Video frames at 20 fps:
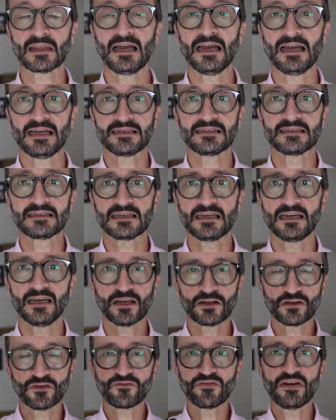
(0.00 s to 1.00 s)
And
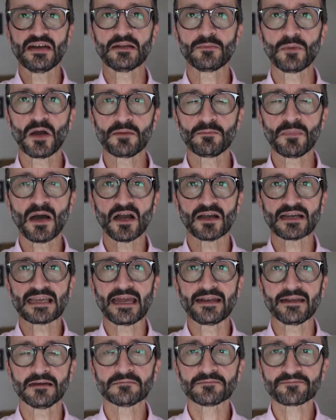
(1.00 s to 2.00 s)
a good friend of mine, Mark
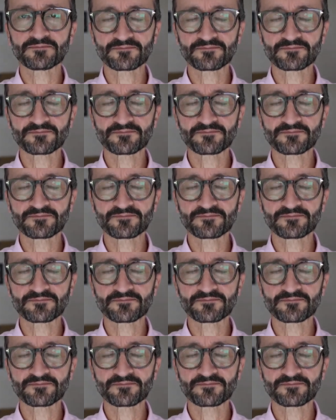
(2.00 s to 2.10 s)
Kenner,